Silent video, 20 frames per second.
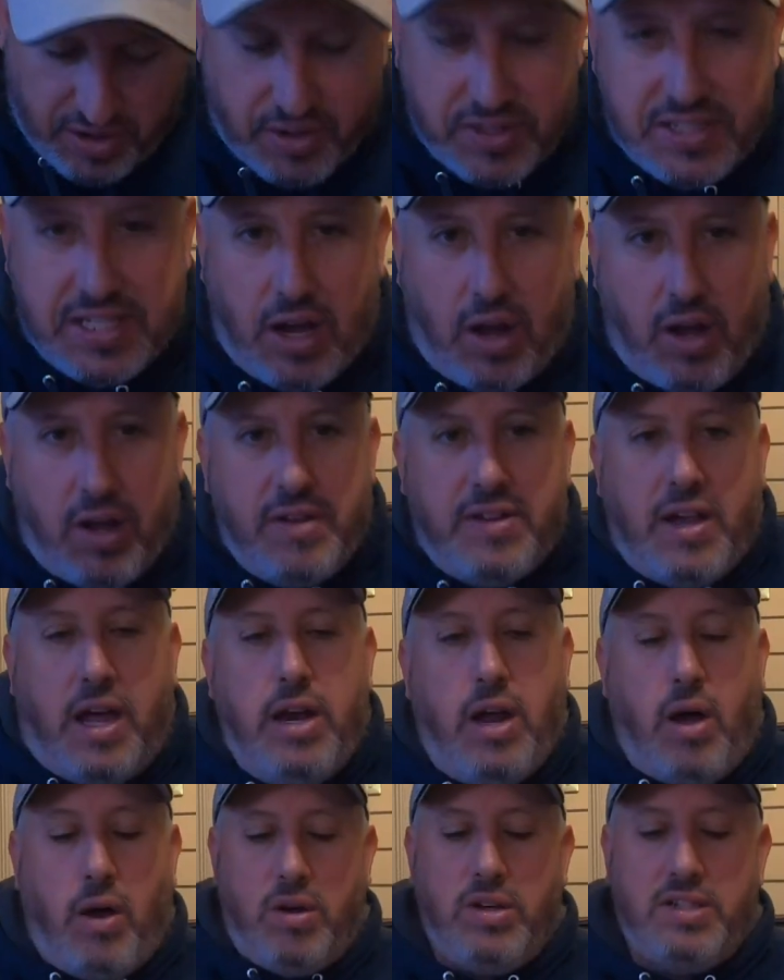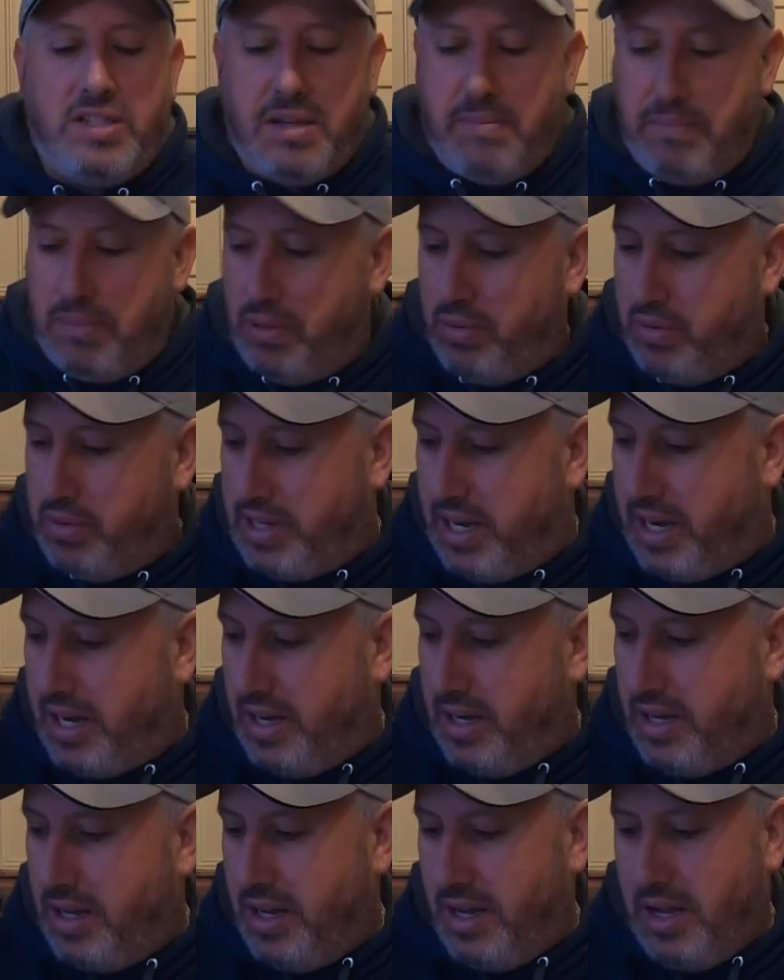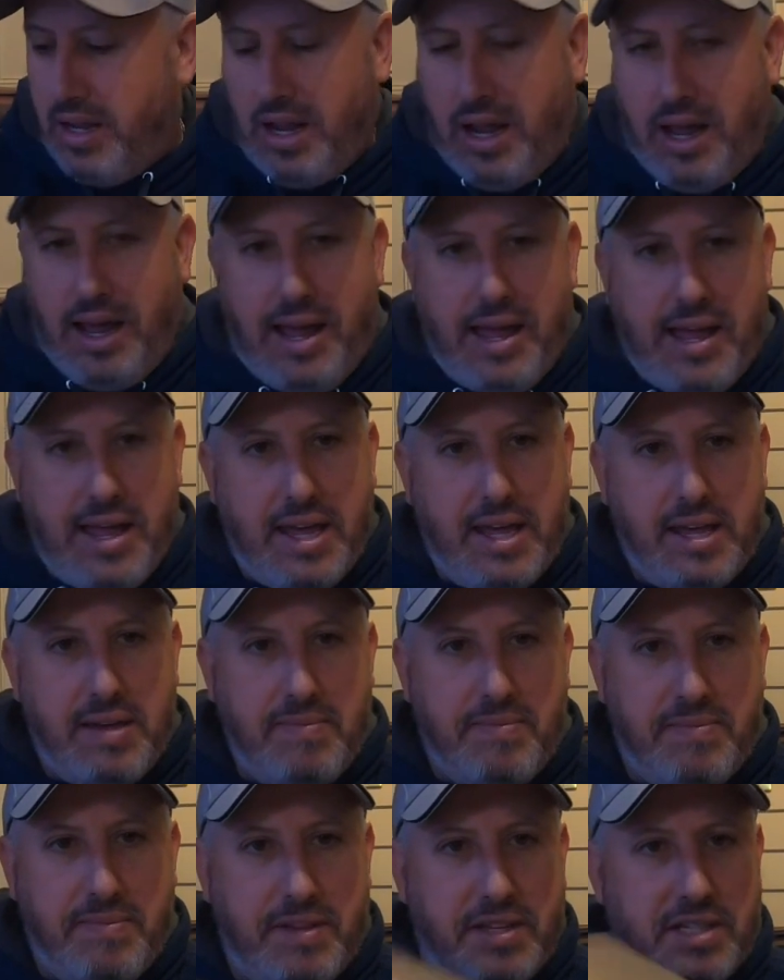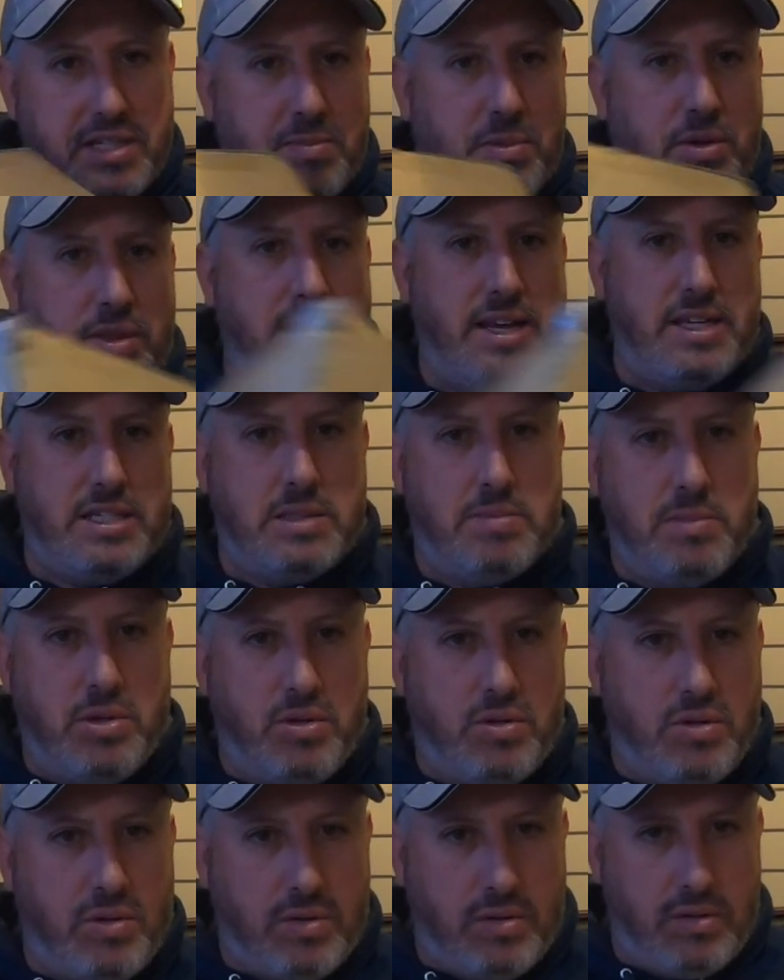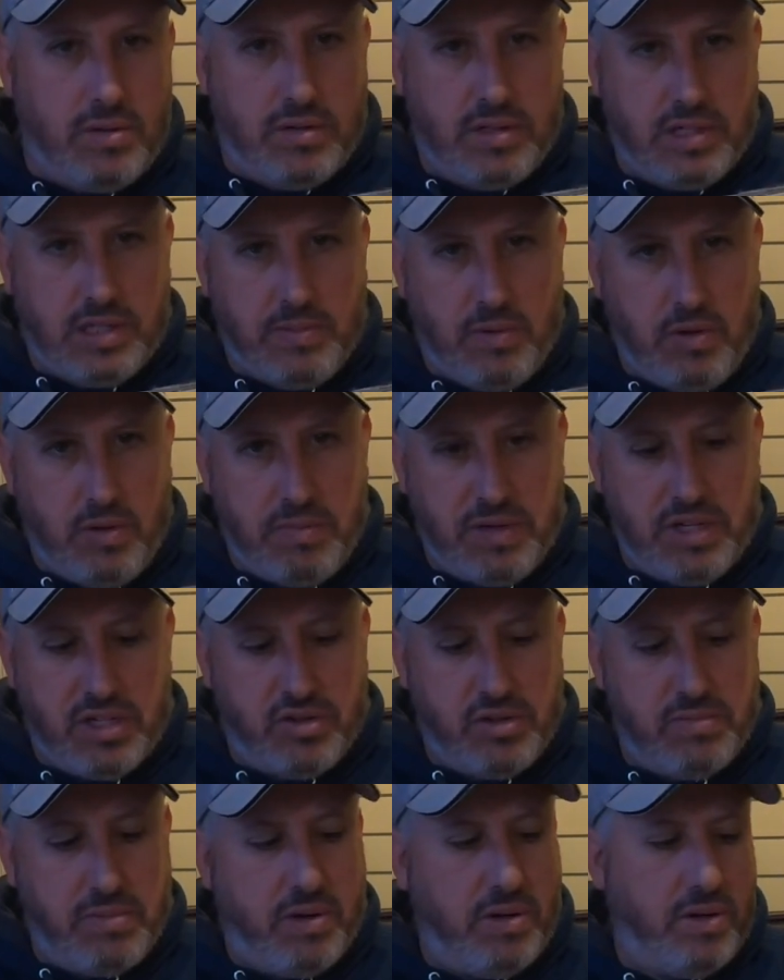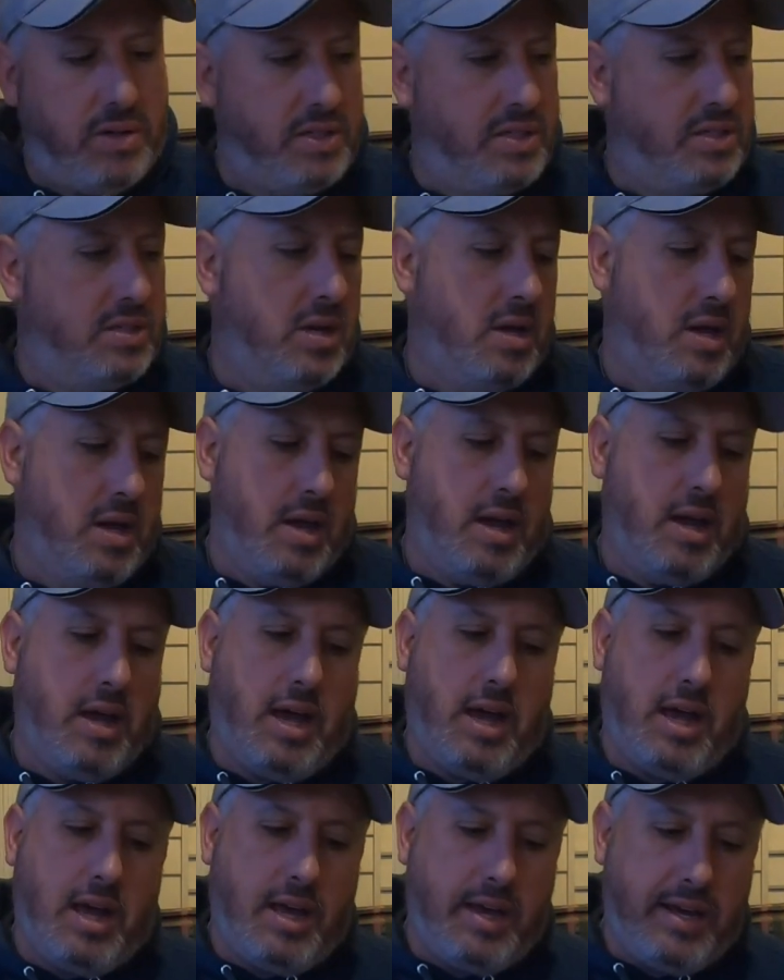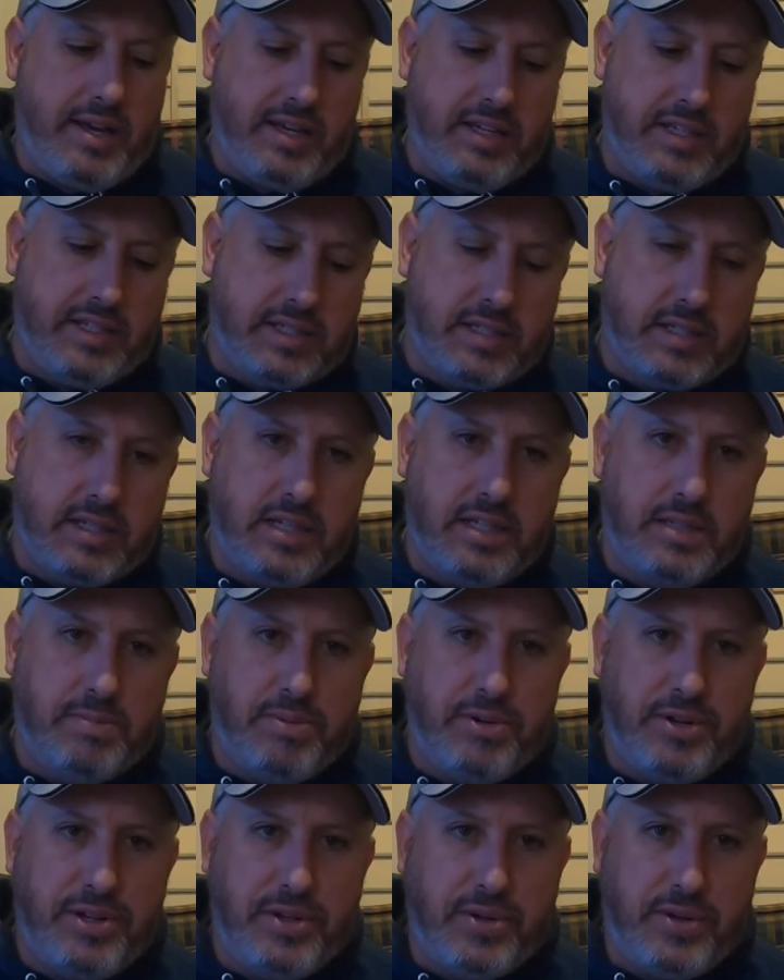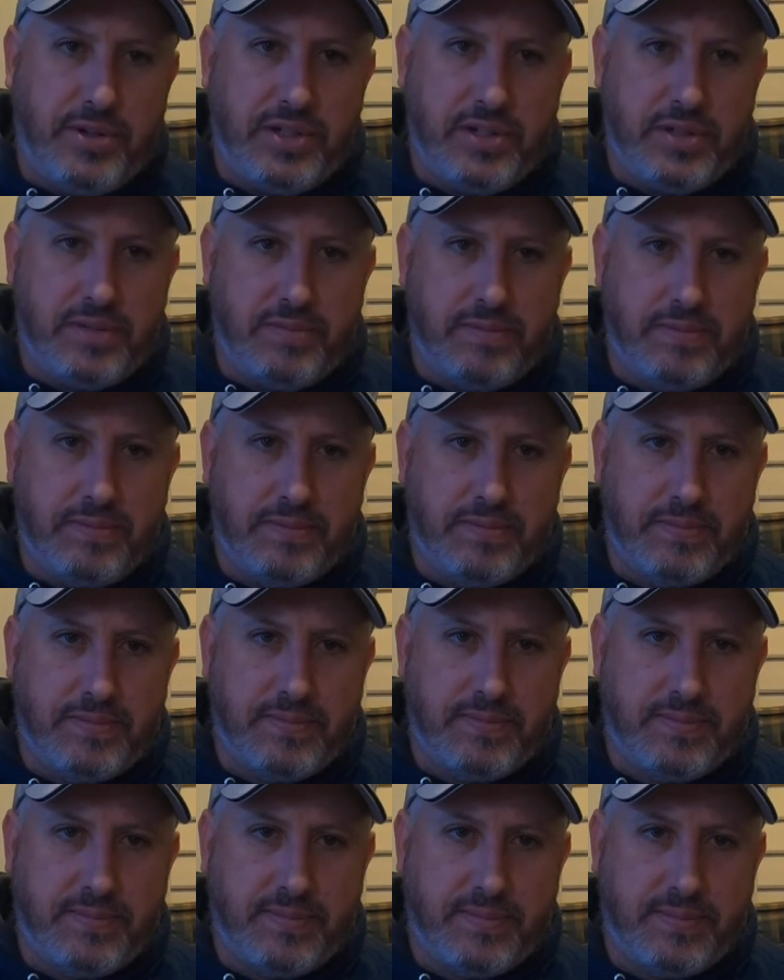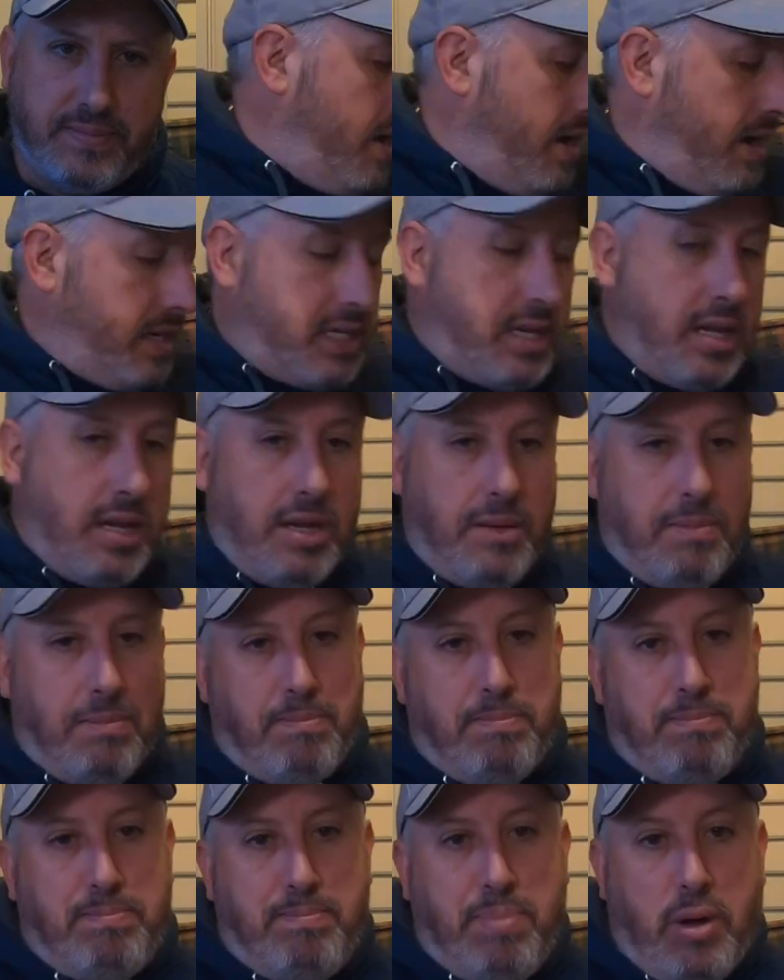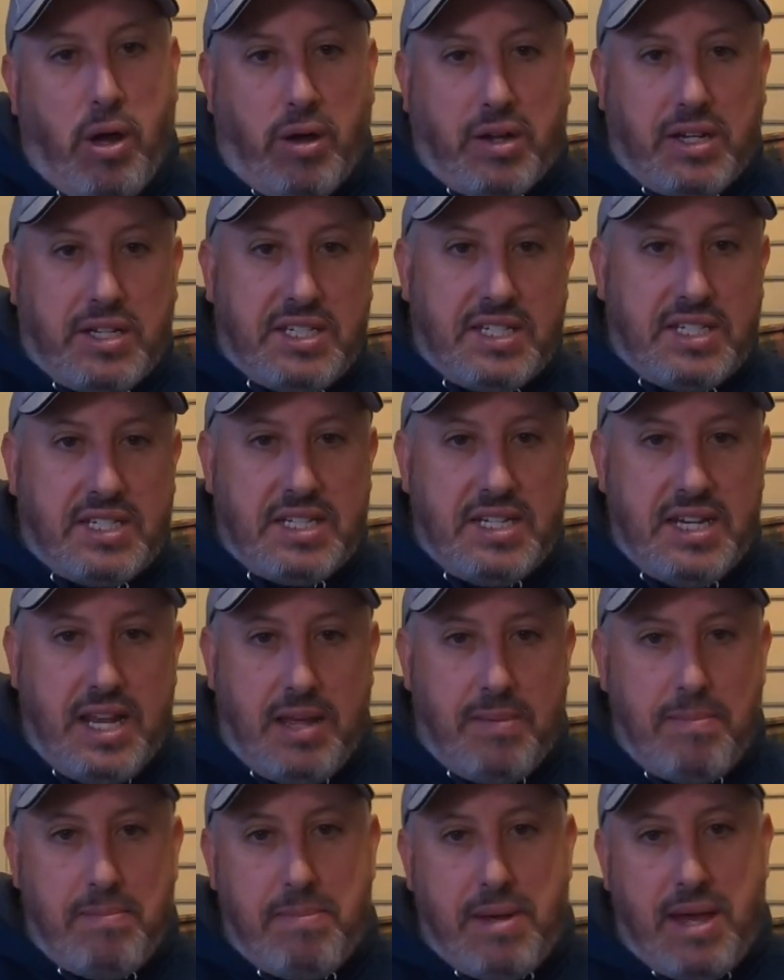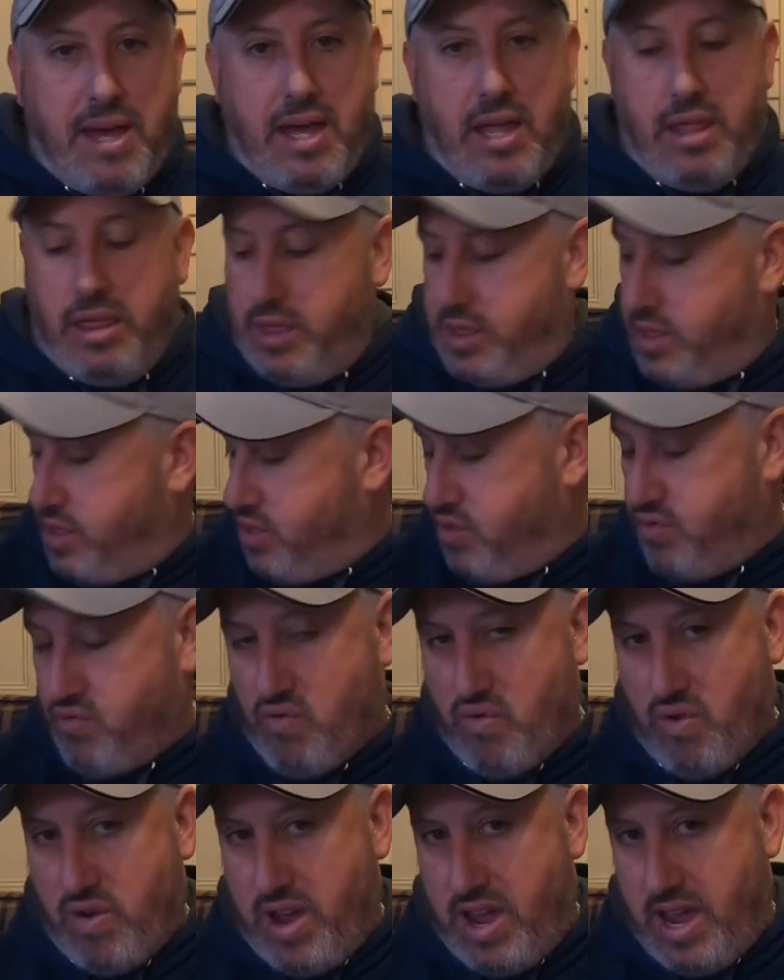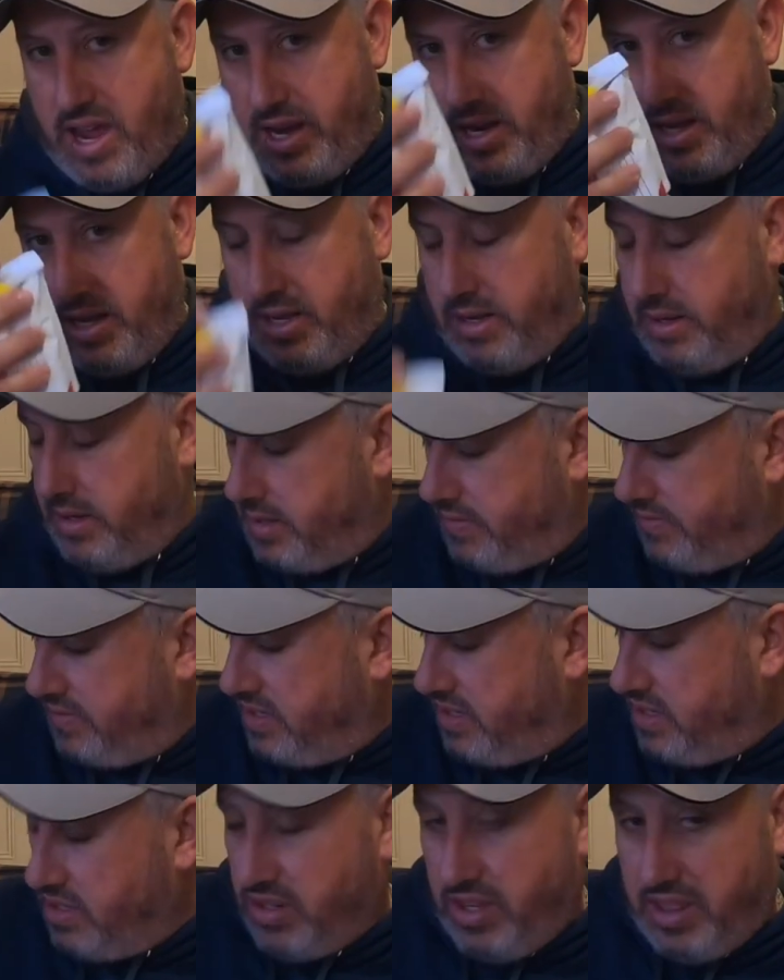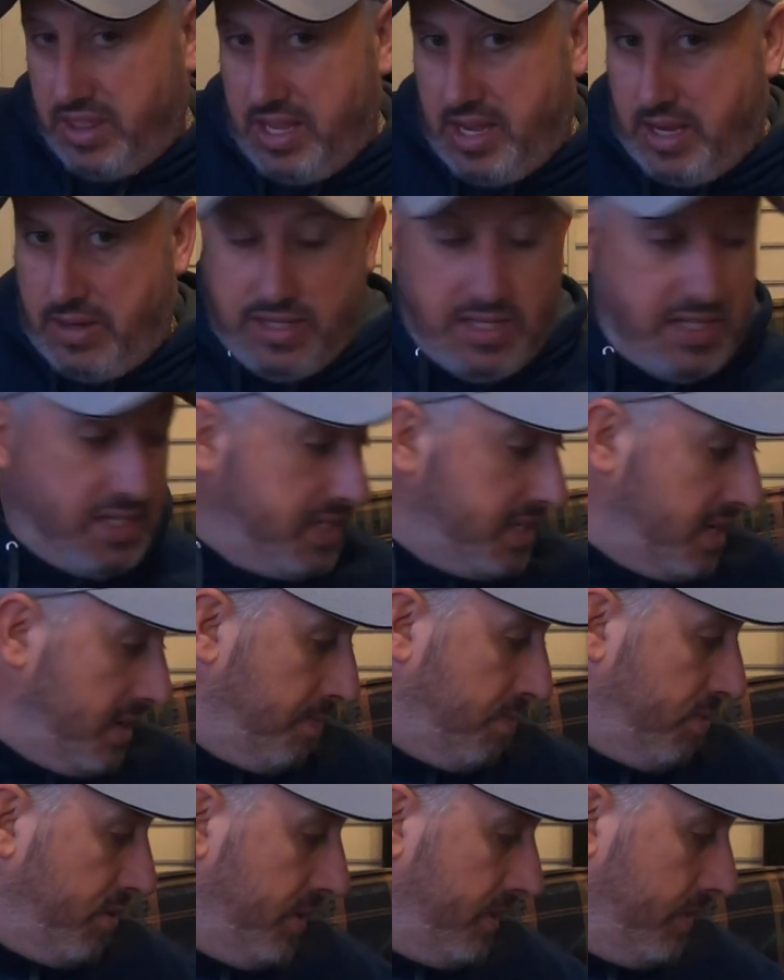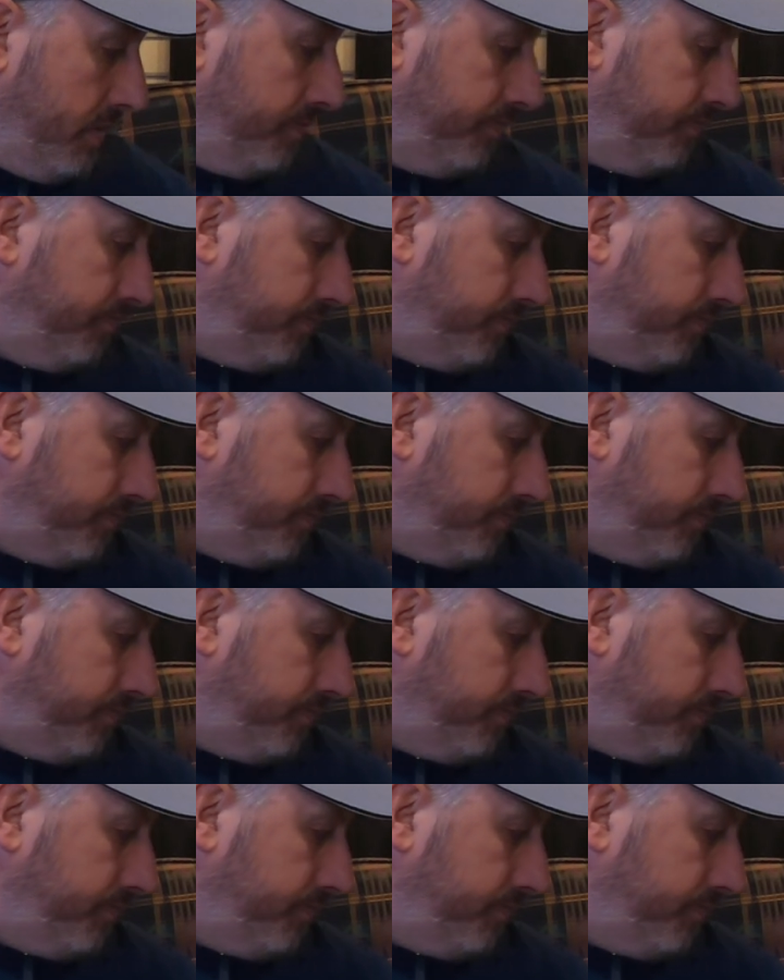Aussie builder, their small mystery box is pretty awesome. Right, box number 3. Now I've just got that separate.